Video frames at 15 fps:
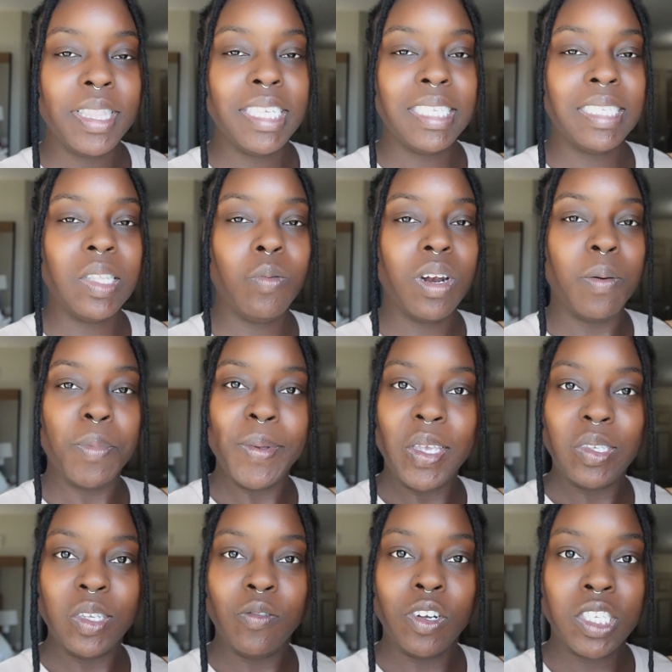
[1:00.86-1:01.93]
this is the one I'm
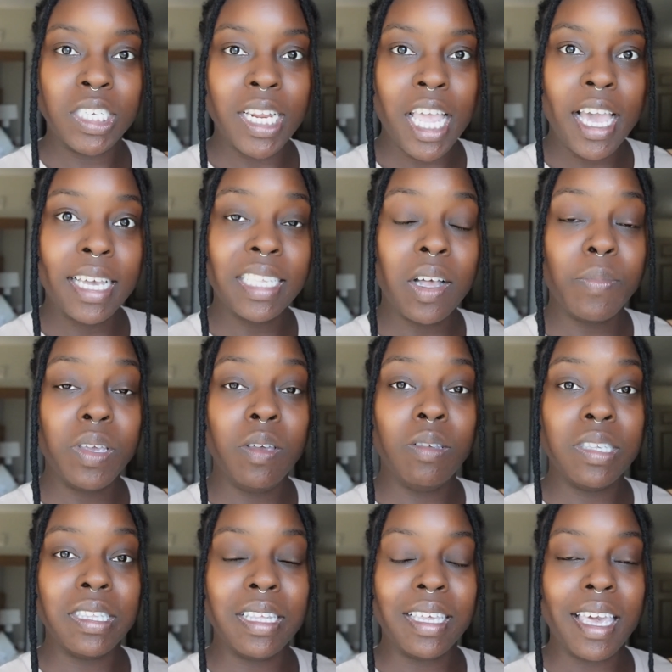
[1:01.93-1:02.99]
using for today because I'll be
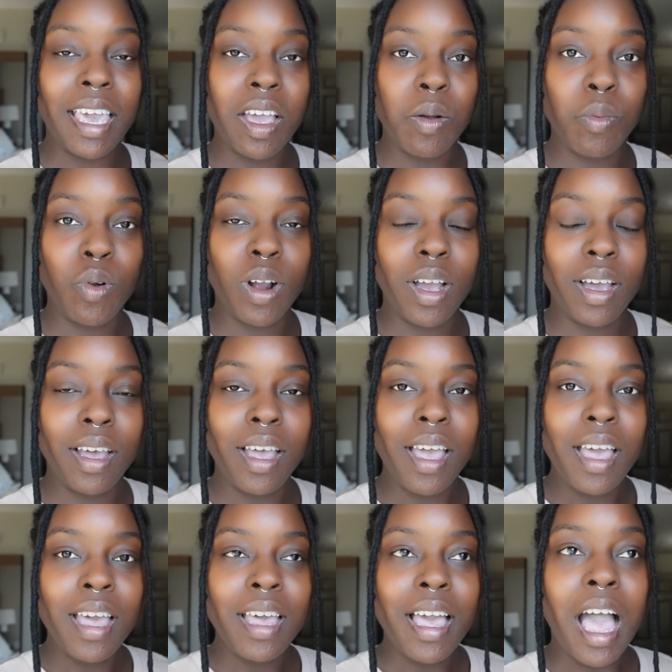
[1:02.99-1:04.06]
using the camera
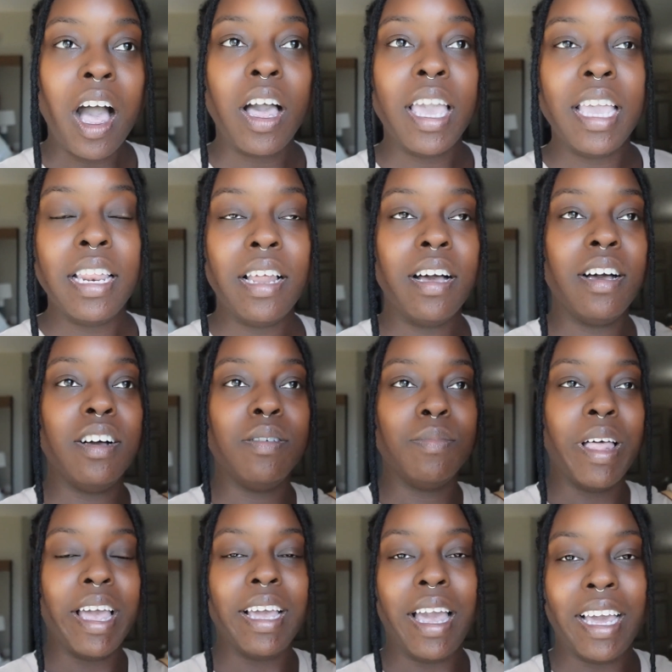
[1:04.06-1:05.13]
out in
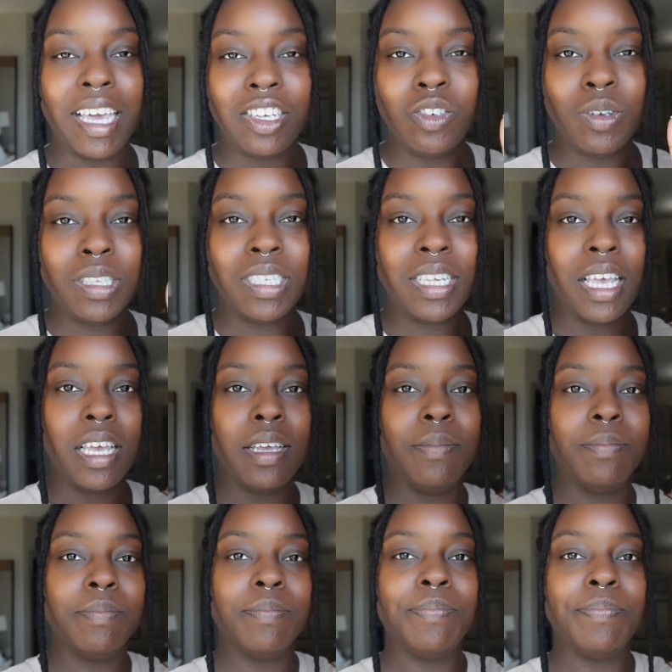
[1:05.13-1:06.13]
like, I guess you could say,